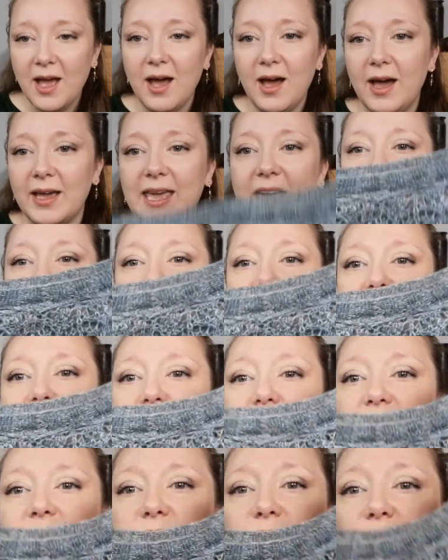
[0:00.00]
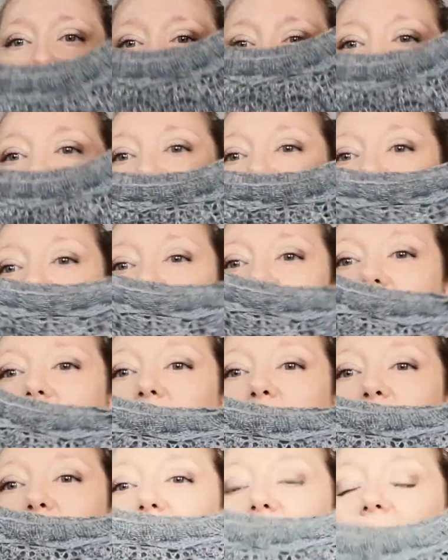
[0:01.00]
I guess, like sort of dressing
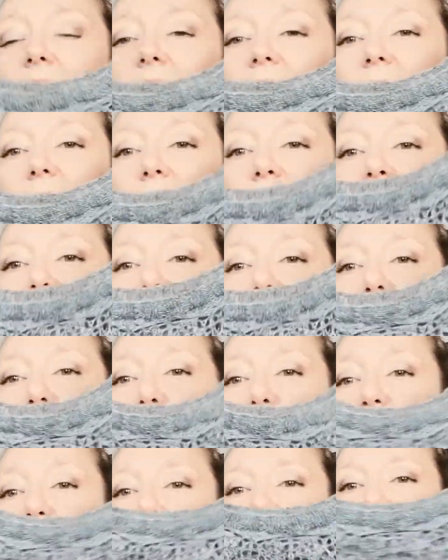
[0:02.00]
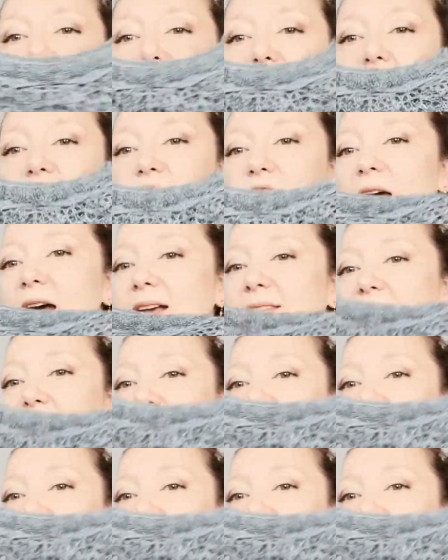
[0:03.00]
up and popping on over a dress,